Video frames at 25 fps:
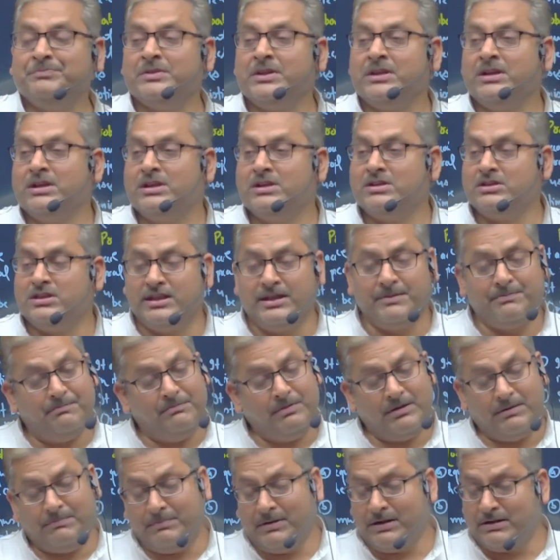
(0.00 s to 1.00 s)

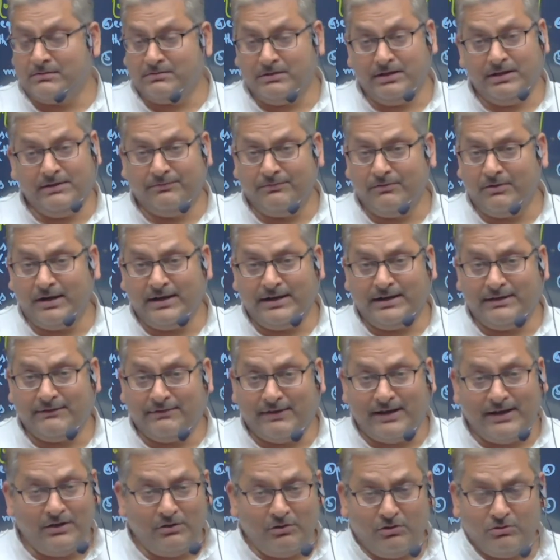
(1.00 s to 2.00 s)
But if you
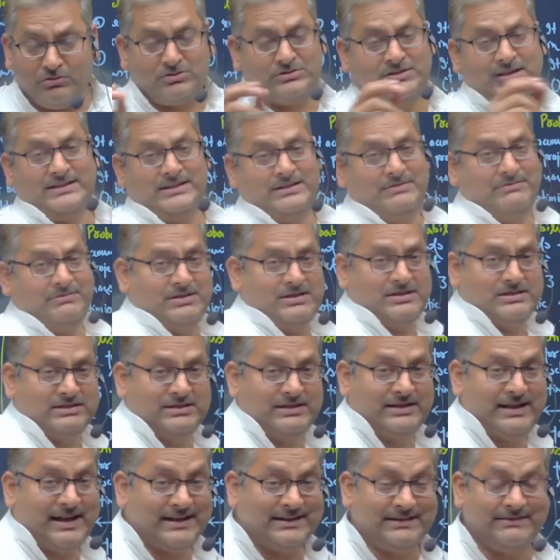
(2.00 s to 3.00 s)
identify all those activities, then
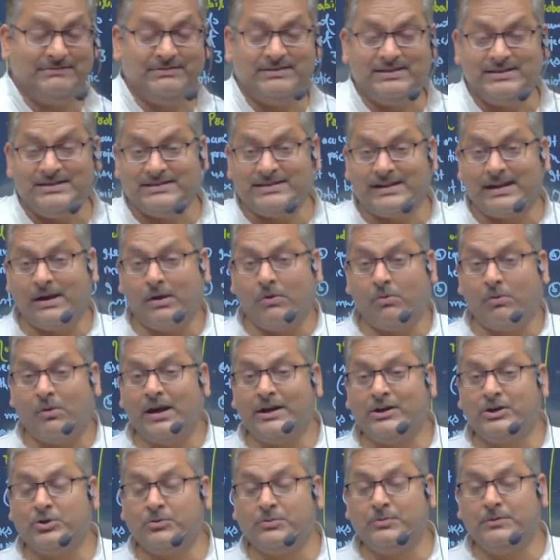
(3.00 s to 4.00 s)
activities are required
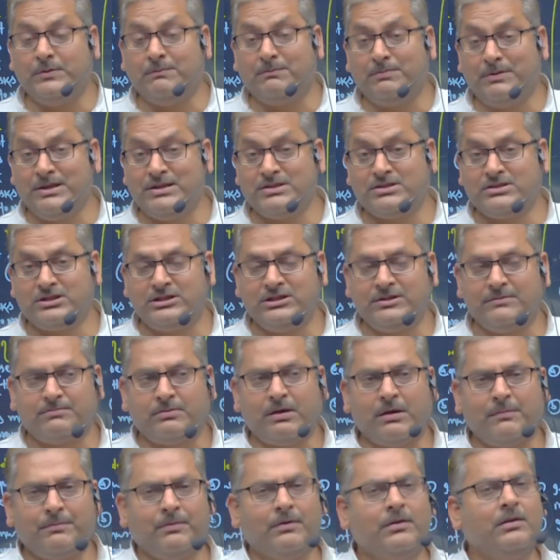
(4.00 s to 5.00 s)
to be placed in a
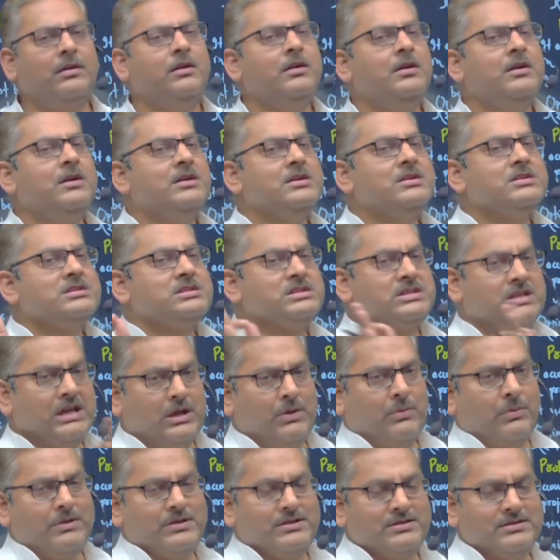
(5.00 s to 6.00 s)
proper
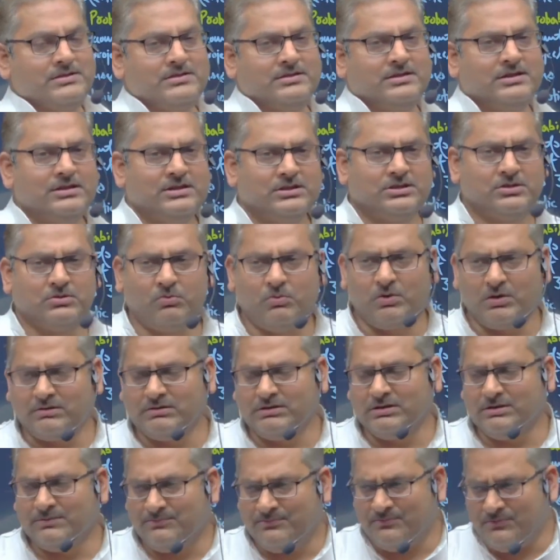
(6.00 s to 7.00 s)
sequence. So
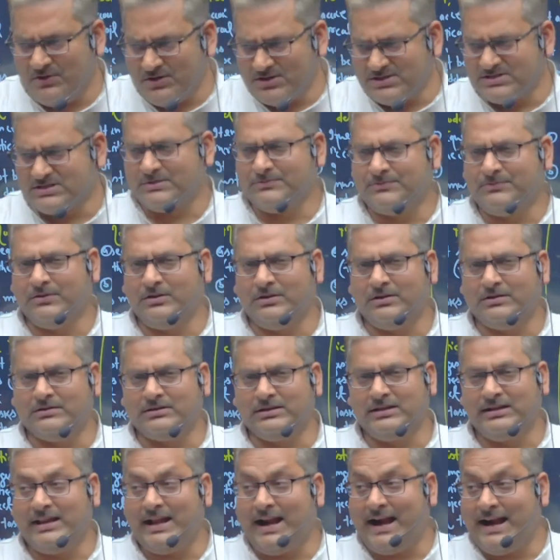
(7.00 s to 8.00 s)
first of all, the
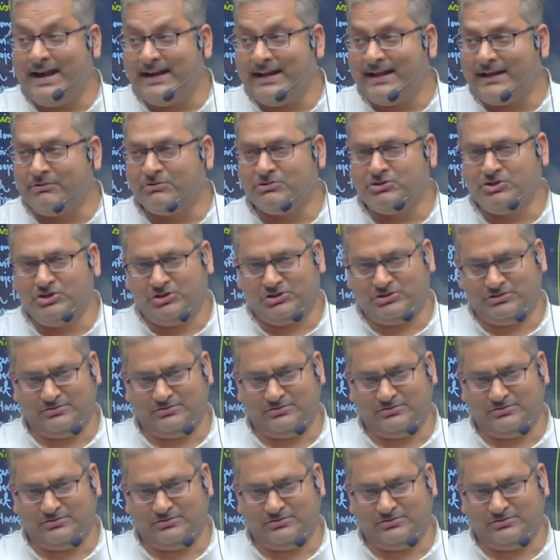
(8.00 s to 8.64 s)
land acquisition,